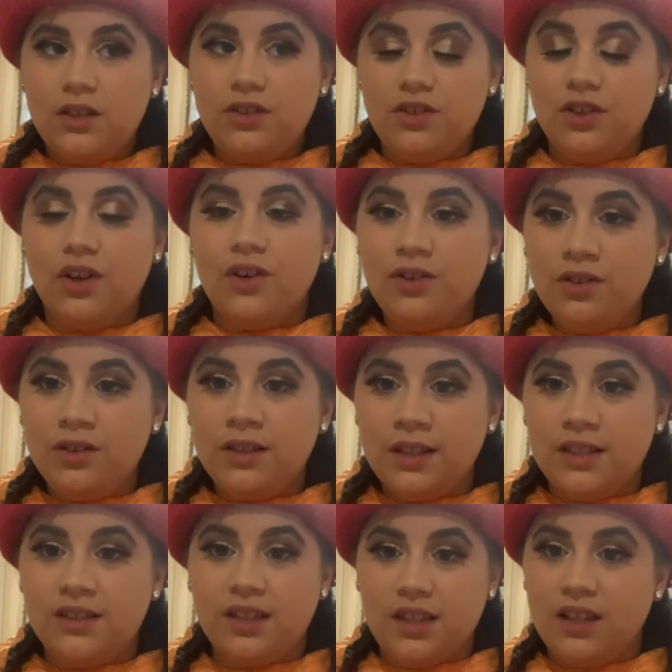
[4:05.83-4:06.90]
you know,
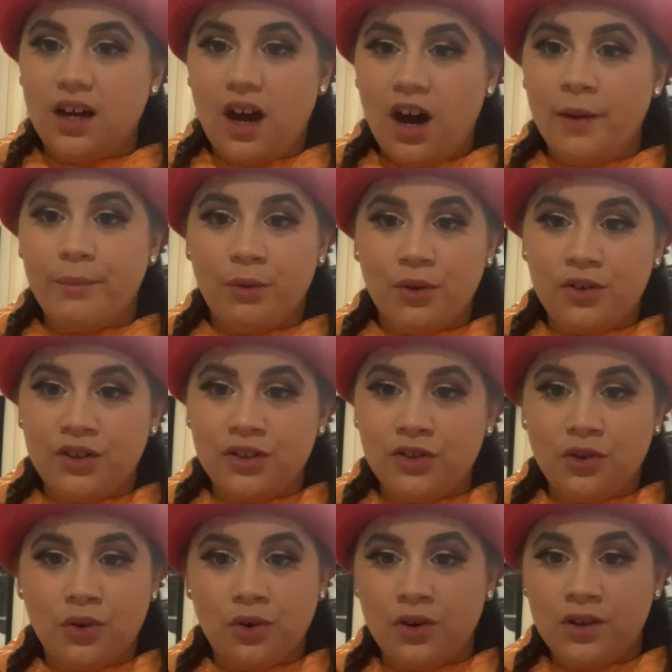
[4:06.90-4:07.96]
is either heartbroken
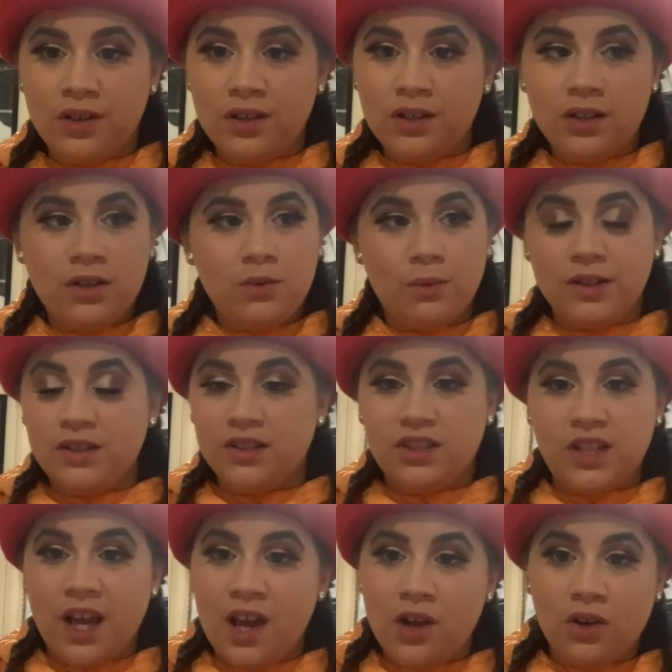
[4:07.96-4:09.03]
or went to
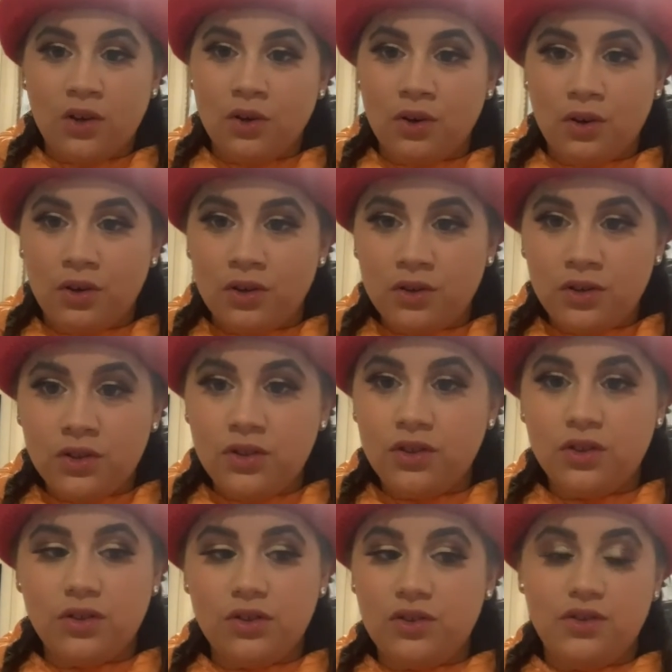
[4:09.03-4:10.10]
jail or,
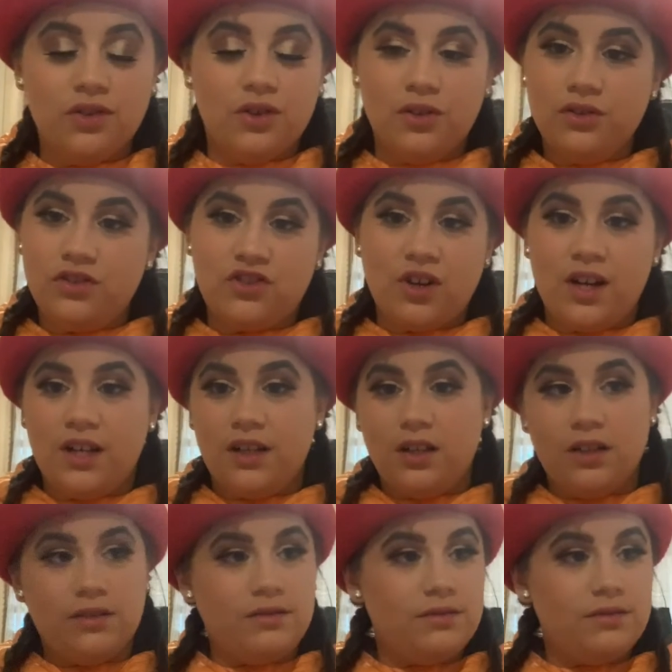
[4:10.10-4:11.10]
you know, is trying to